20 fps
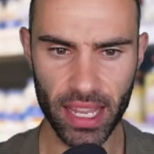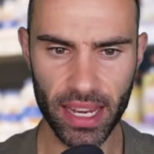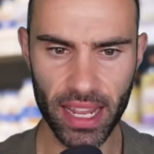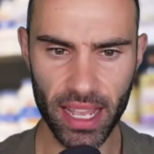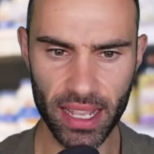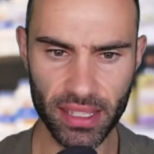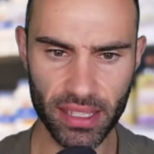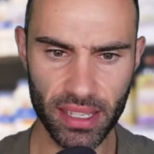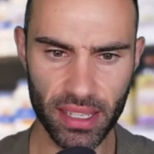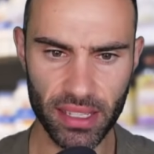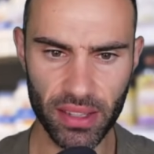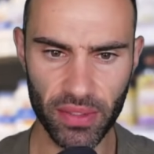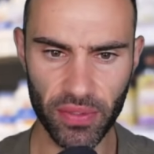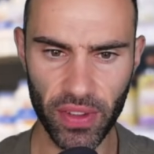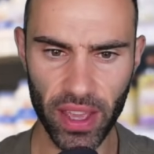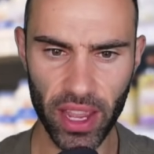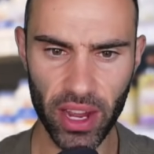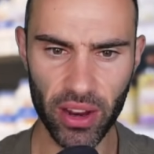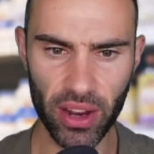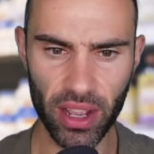Now, since
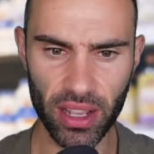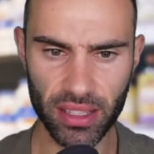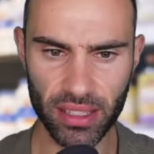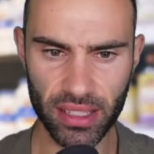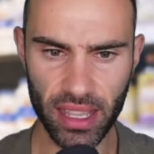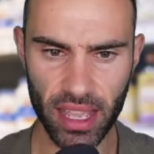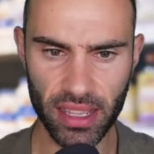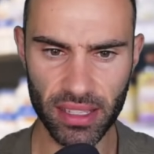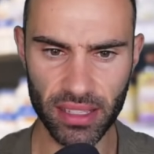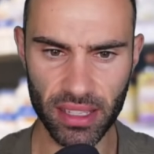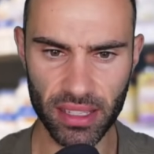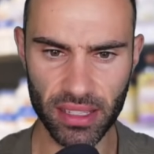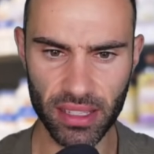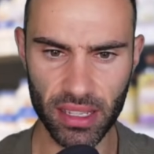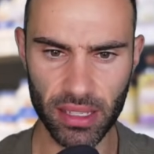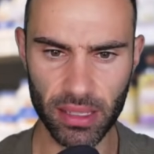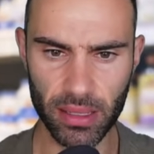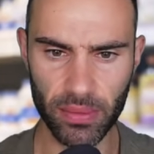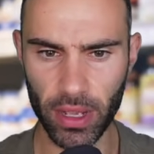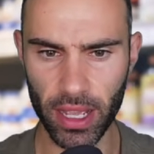Effera stays in the
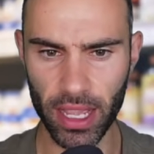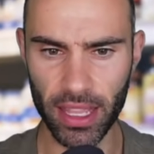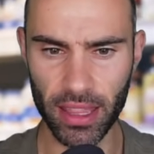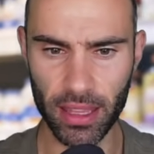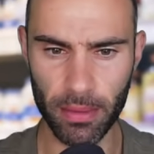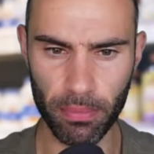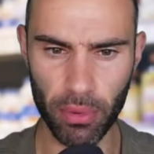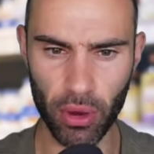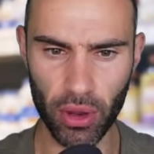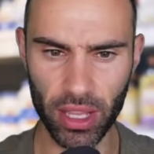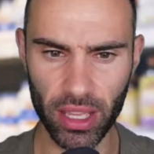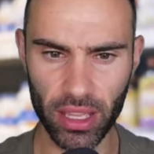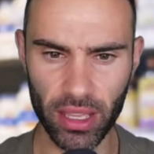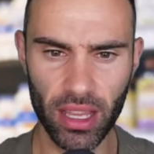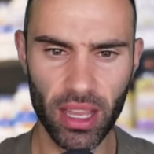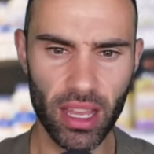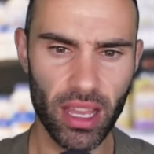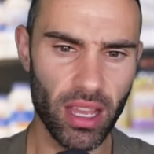system in the body,